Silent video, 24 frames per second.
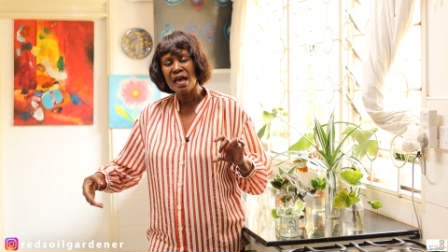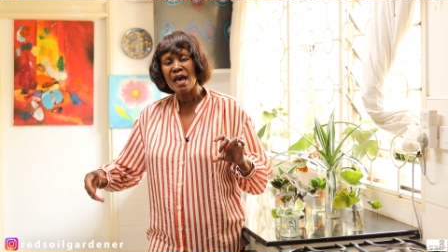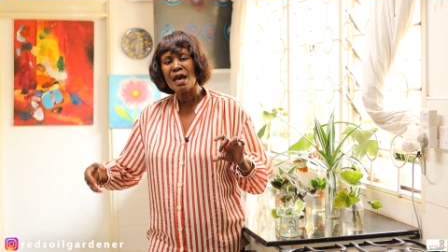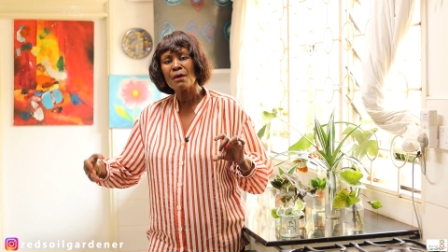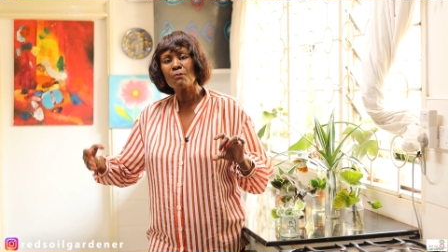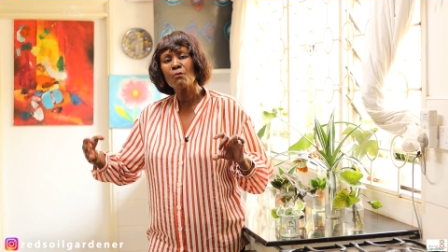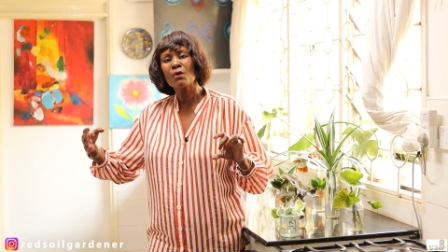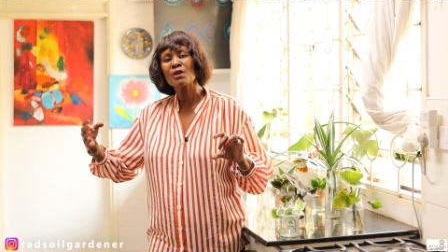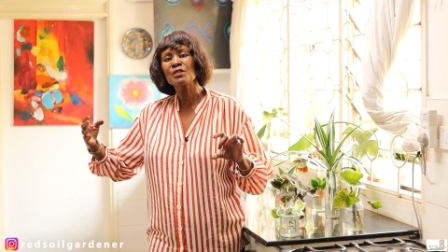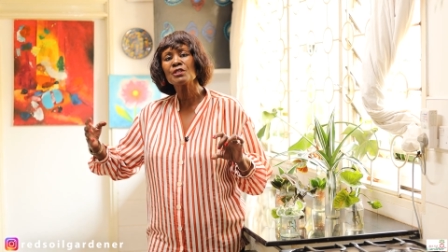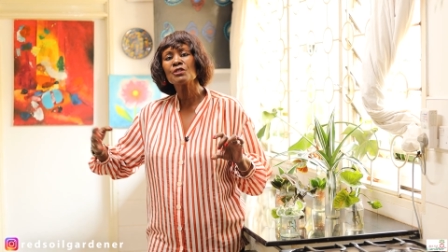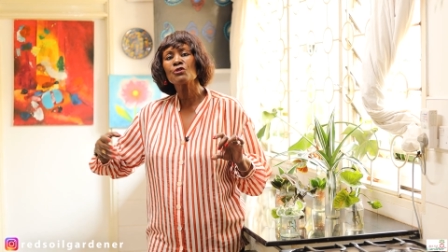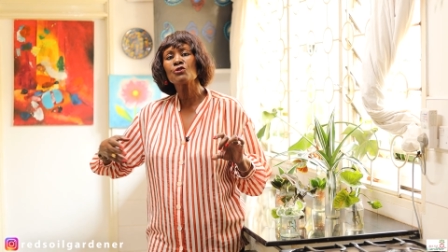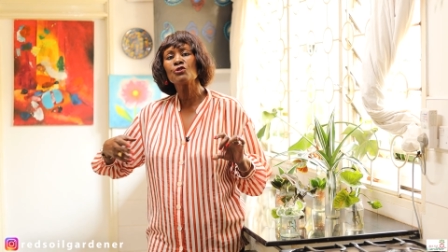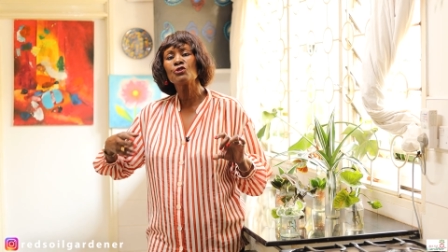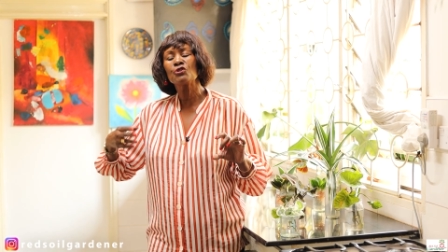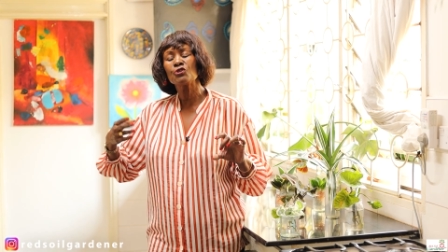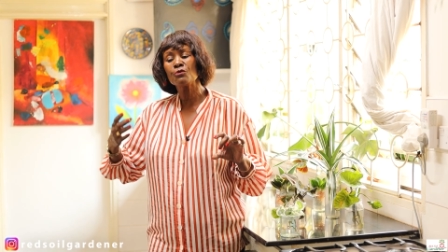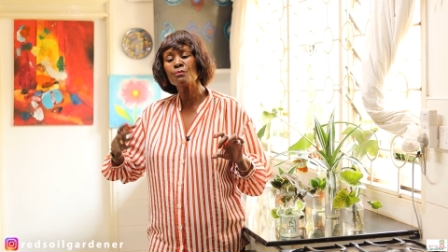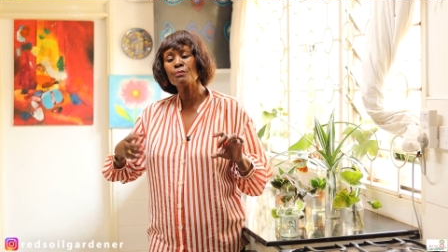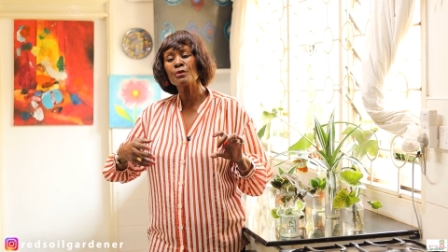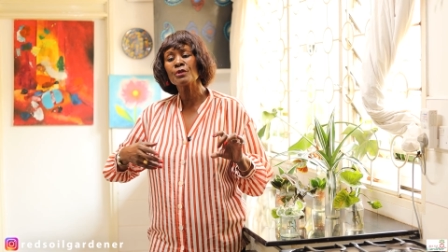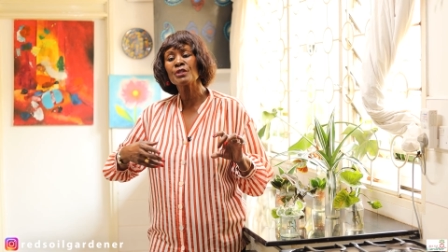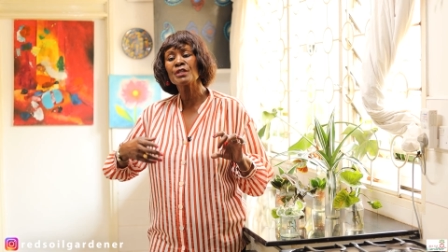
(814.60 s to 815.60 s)
And once you
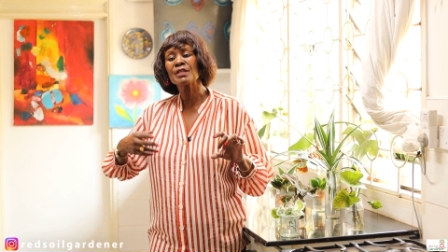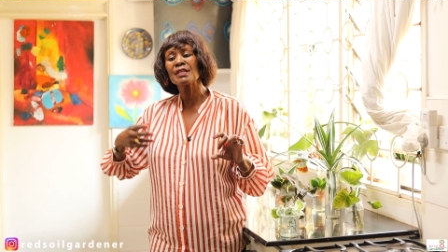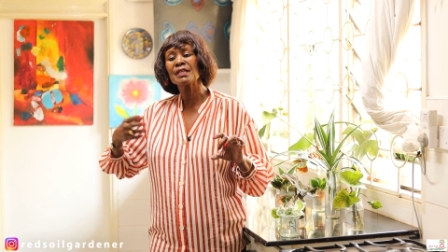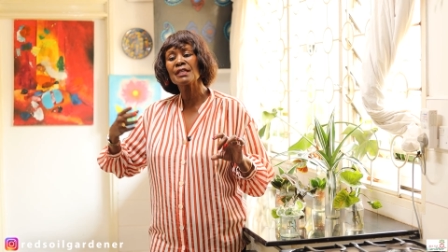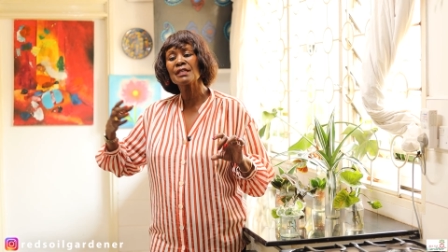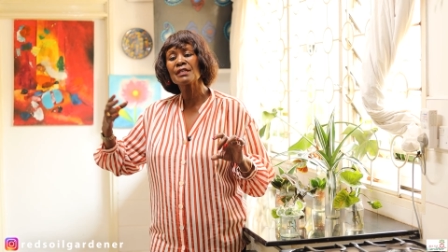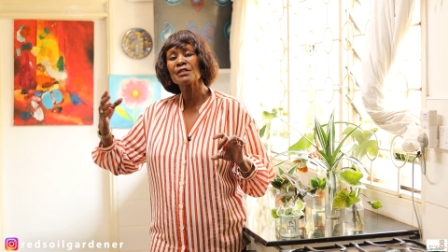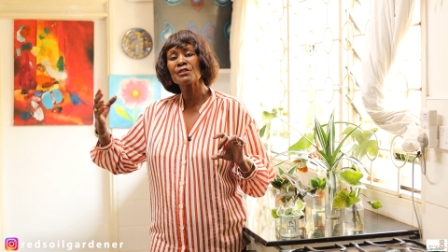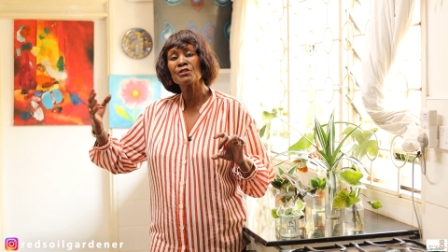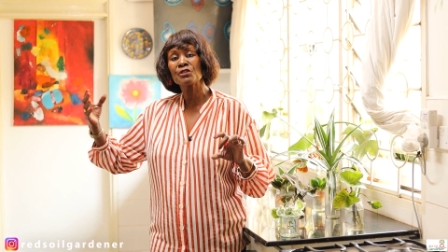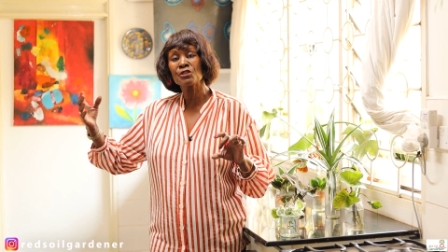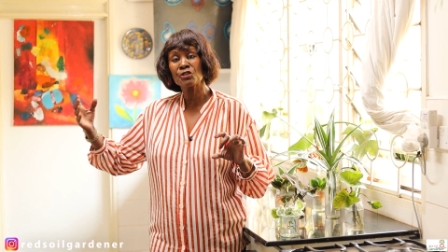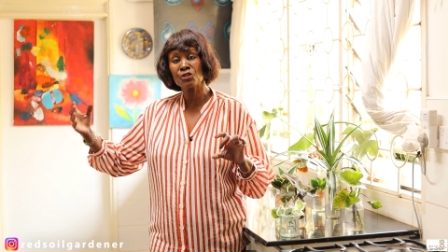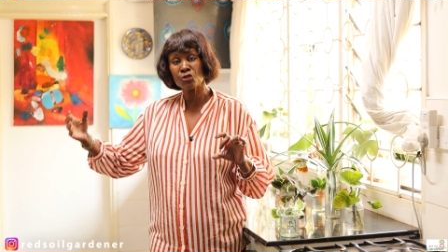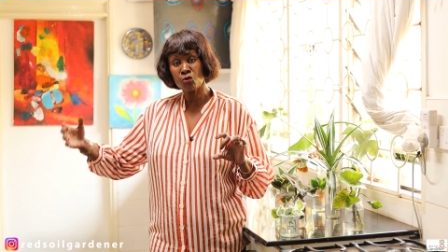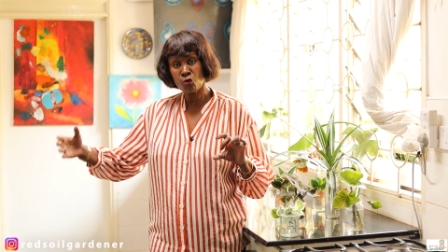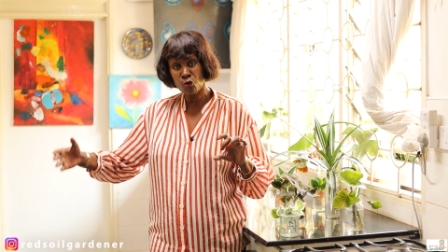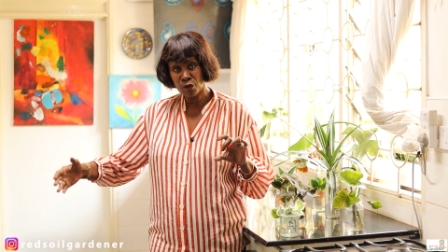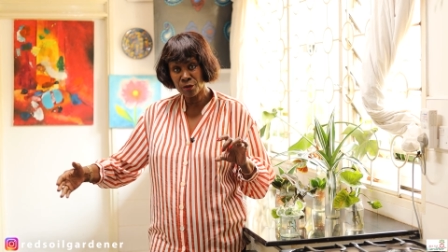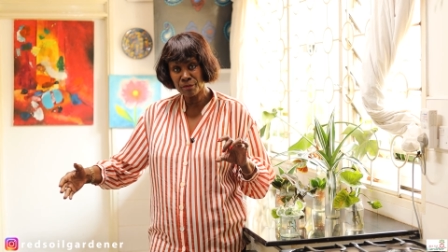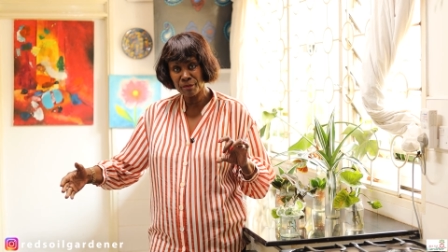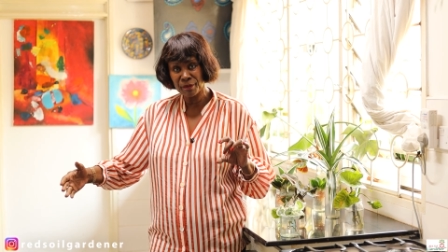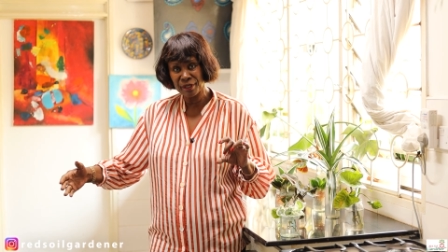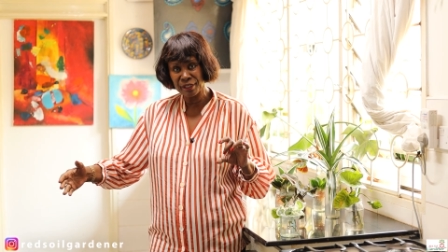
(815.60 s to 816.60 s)
do put it in a
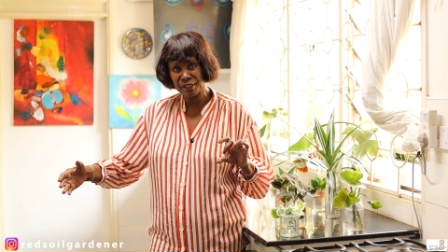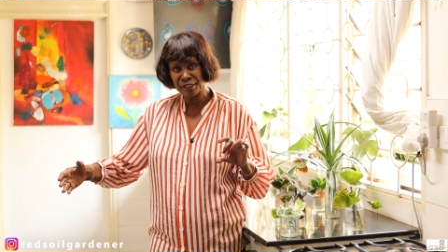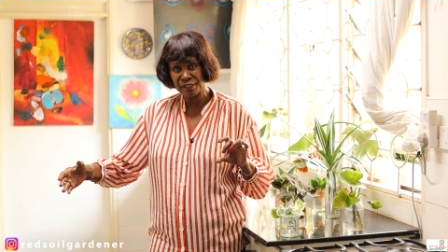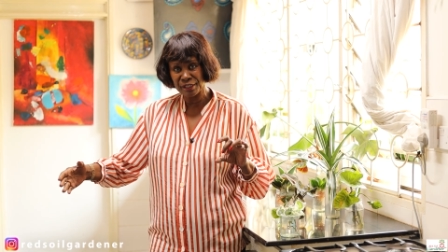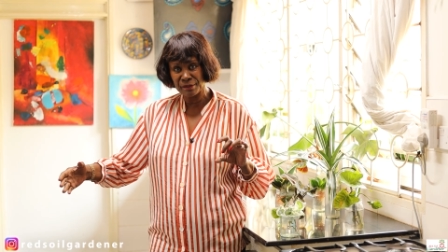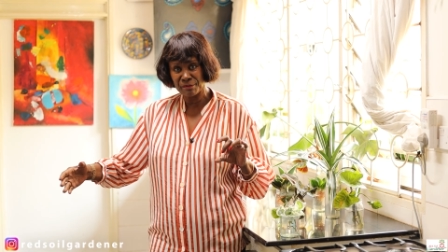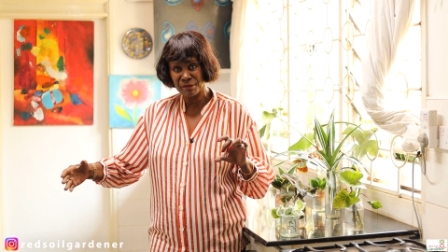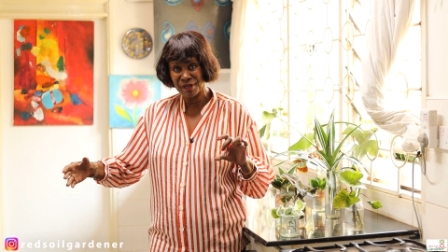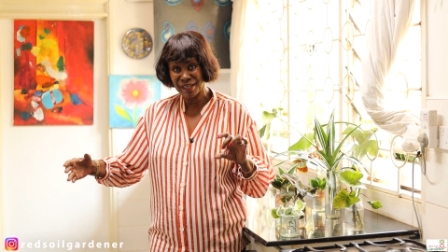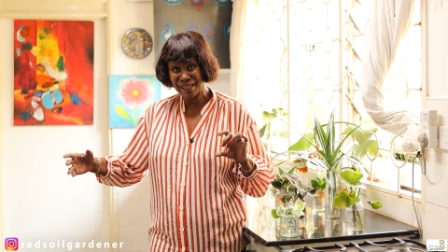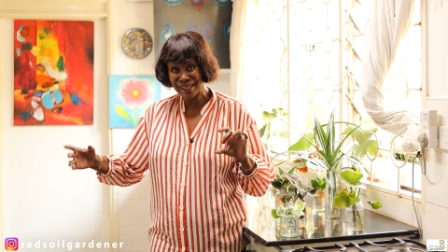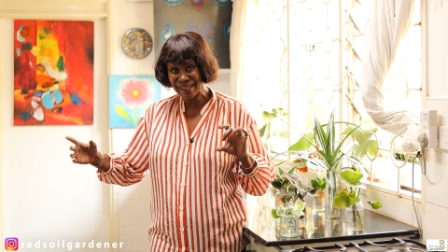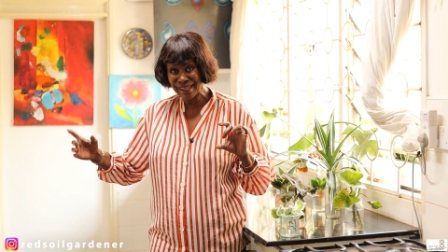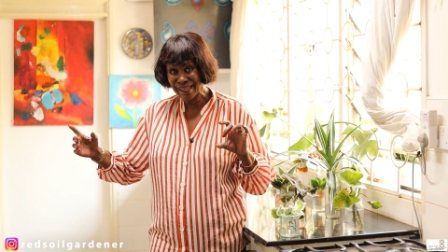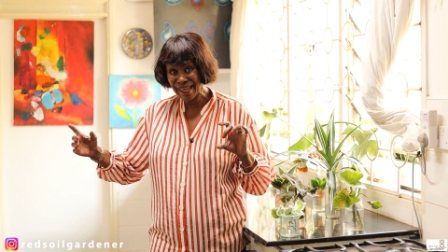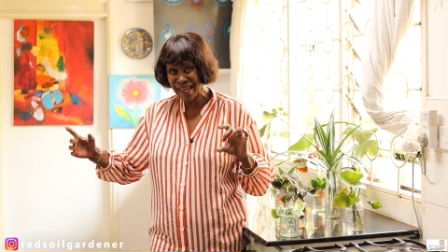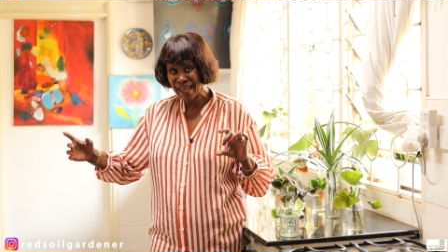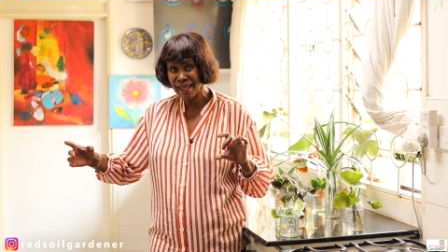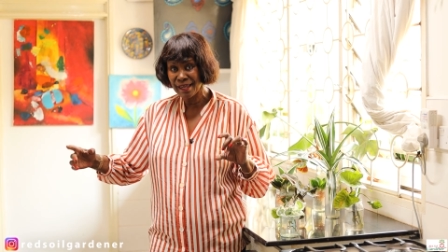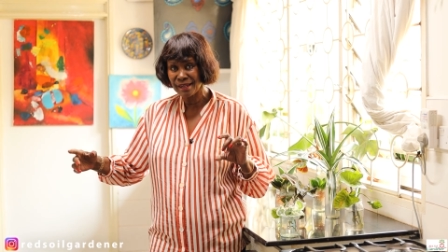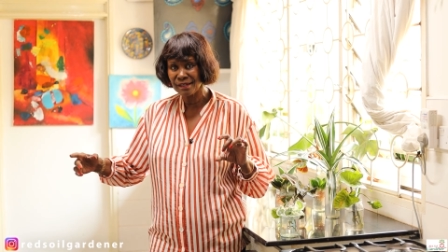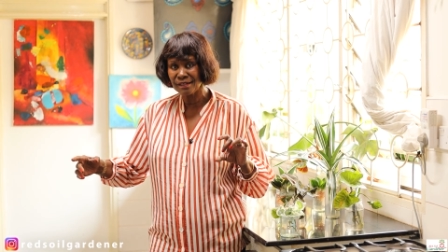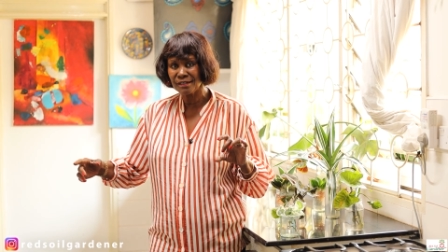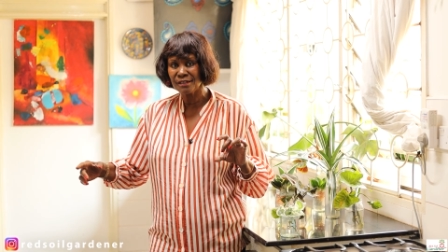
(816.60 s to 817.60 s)
soil medium,
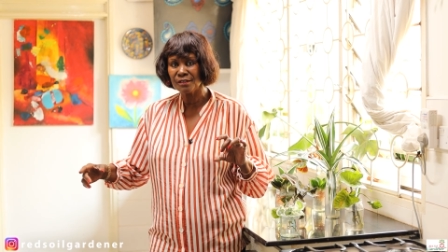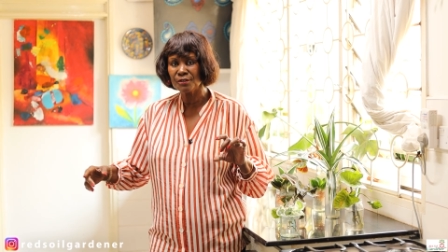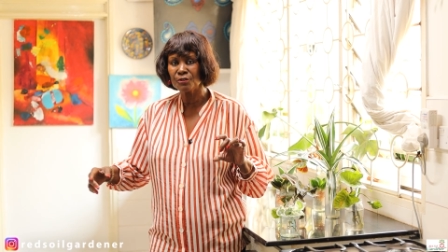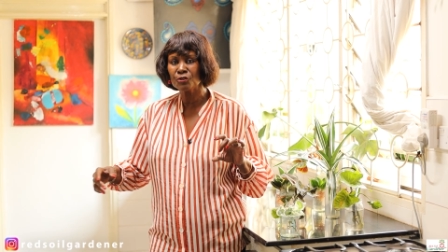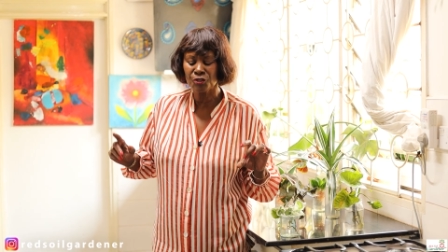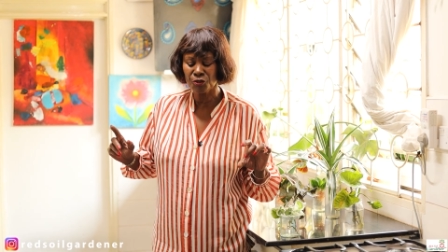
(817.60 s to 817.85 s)
again,